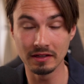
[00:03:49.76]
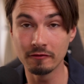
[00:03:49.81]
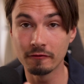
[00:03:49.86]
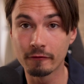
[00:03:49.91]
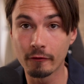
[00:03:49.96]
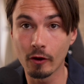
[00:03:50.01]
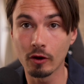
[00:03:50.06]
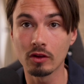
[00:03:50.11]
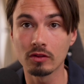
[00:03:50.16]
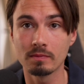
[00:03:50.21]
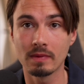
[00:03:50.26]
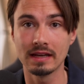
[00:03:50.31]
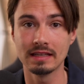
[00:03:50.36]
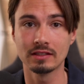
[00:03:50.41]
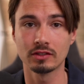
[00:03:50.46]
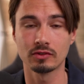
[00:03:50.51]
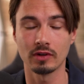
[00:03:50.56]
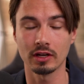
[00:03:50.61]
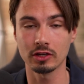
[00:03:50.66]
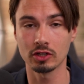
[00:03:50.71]
it followed followed my
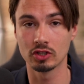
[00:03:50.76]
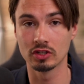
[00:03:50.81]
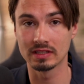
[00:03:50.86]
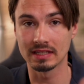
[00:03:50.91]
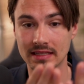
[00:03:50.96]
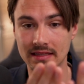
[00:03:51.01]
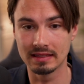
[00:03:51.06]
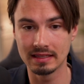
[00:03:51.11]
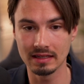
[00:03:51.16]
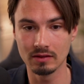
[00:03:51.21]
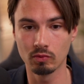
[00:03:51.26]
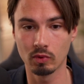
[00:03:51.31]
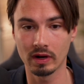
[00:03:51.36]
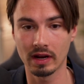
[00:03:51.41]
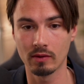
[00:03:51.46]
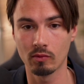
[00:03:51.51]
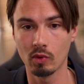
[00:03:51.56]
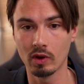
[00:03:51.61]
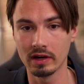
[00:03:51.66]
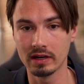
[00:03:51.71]
instructions and did what
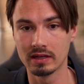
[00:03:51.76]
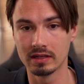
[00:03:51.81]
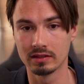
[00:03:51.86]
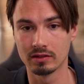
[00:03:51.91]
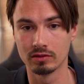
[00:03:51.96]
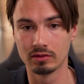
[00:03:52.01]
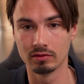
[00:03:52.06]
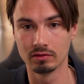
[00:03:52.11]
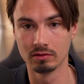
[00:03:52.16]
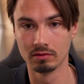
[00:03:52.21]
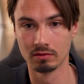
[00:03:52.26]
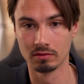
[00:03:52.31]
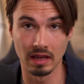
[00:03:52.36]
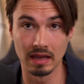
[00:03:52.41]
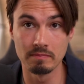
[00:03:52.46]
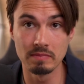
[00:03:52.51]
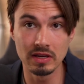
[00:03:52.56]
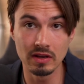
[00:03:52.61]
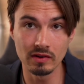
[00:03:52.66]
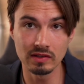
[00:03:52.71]
I wanted it to do.
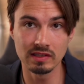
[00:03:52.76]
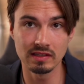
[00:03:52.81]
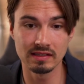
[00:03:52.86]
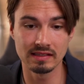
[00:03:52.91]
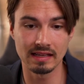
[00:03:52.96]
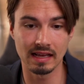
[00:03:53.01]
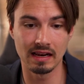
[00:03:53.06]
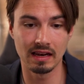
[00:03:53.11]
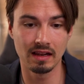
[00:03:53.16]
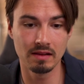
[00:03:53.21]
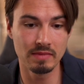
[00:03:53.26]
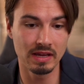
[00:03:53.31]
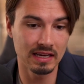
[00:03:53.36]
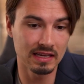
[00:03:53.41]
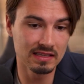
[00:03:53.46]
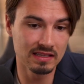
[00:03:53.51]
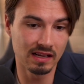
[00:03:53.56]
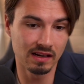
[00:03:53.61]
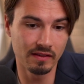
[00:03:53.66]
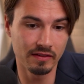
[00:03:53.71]
And because this is LLM, I
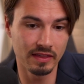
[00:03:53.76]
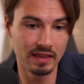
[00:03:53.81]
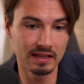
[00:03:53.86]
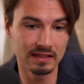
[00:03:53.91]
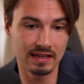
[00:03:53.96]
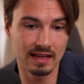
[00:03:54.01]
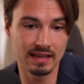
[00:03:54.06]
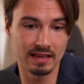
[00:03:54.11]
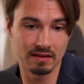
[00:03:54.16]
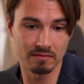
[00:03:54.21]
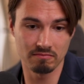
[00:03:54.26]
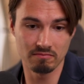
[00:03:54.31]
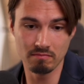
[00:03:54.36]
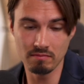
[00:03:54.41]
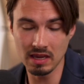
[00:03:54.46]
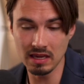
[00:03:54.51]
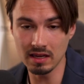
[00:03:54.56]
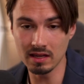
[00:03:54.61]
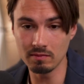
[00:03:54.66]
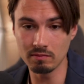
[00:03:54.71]
can tell it things like
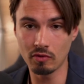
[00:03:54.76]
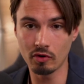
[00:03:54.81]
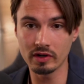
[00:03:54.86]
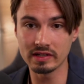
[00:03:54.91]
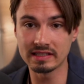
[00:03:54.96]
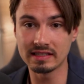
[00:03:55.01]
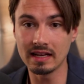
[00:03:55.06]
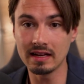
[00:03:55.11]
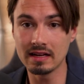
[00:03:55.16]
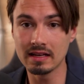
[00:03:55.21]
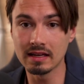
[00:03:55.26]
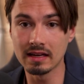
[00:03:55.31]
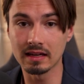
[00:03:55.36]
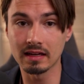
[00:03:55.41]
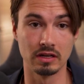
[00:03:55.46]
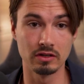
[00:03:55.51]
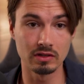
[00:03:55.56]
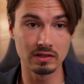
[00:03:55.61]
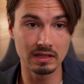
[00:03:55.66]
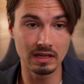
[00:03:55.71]
make it more aesthetic
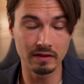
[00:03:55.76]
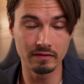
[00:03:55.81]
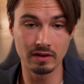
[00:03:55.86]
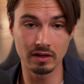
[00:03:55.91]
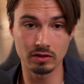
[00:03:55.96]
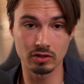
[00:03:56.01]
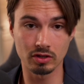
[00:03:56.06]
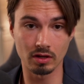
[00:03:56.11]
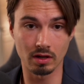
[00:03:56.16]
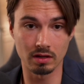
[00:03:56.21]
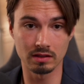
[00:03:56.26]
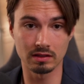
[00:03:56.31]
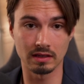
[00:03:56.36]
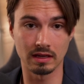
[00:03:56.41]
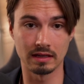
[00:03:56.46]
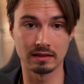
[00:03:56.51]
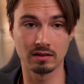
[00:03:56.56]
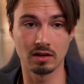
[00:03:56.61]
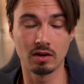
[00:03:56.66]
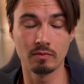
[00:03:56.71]
and just give it a shot
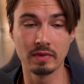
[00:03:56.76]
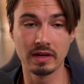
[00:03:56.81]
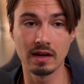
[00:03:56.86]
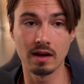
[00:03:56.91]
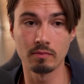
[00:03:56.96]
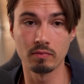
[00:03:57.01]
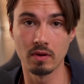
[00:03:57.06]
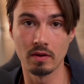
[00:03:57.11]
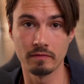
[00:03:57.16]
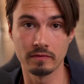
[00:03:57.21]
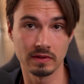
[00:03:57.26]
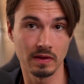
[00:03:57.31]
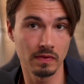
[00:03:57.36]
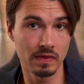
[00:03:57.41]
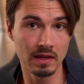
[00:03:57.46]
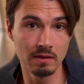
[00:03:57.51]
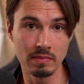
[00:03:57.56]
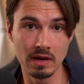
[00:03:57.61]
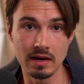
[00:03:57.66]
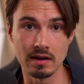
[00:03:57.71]
at coming up with
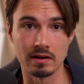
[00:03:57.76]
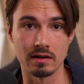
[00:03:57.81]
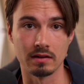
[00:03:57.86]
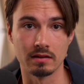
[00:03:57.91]
something better.